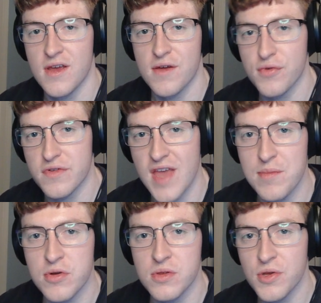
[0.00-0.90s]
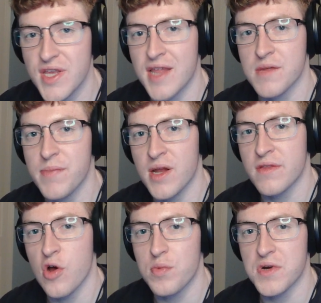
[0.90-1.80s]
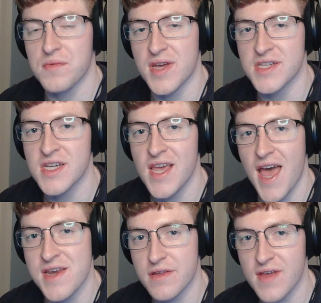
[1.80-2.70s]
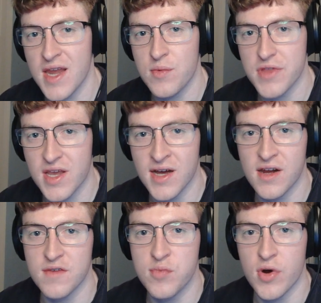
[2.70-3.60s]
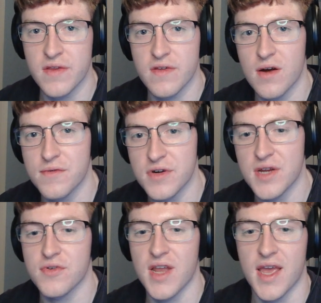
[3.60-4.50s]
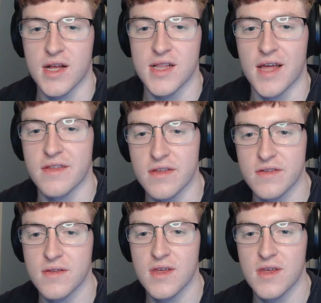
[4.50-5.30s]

For example, looking at the button's opening range and deciding where the cutoff points are for different hand classes.